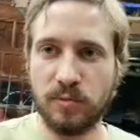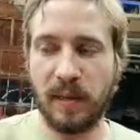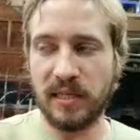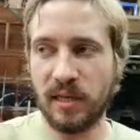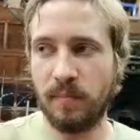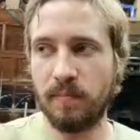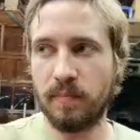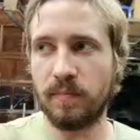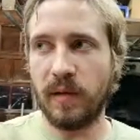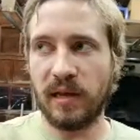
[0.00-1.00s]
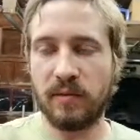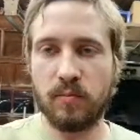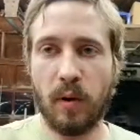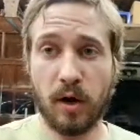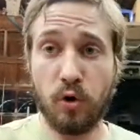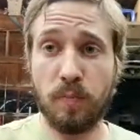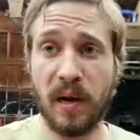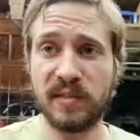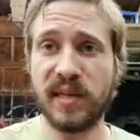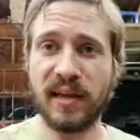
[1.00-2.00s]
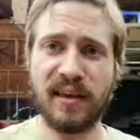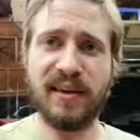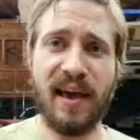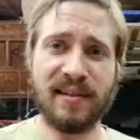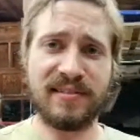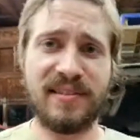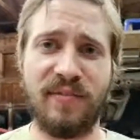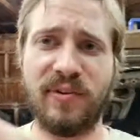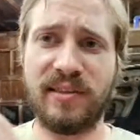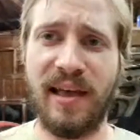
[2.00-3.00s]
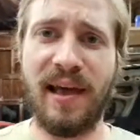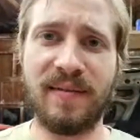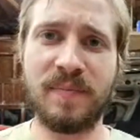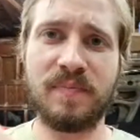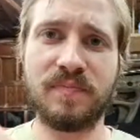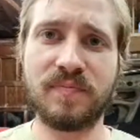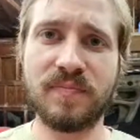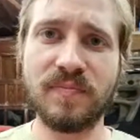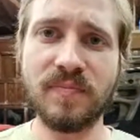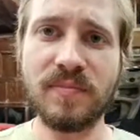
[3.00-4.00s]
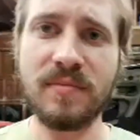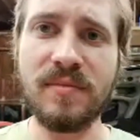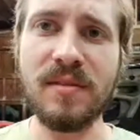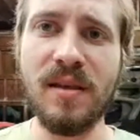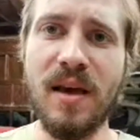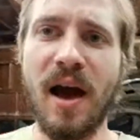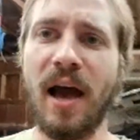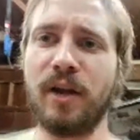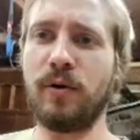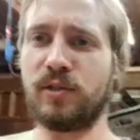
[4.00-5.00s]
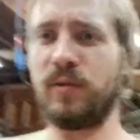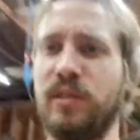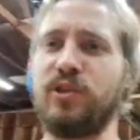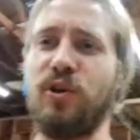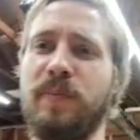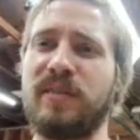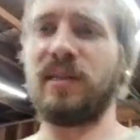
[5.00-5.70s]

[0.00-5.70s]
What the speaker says: based on like what coupons I can get and stuff like that. I know it's really stupid to